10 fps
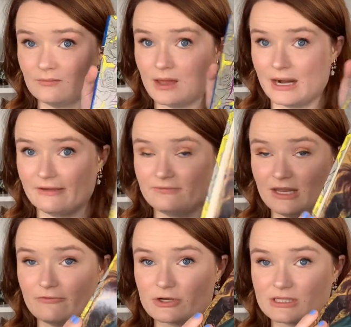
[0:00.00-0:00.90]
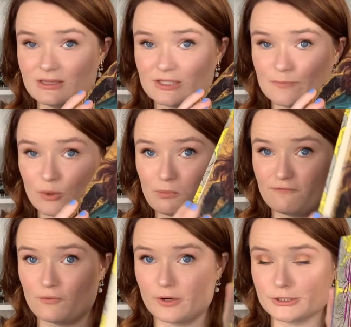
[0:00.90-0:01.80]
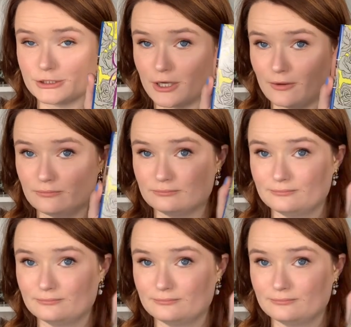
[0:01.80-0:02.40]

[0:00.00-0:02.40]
And I've never seen this book before, so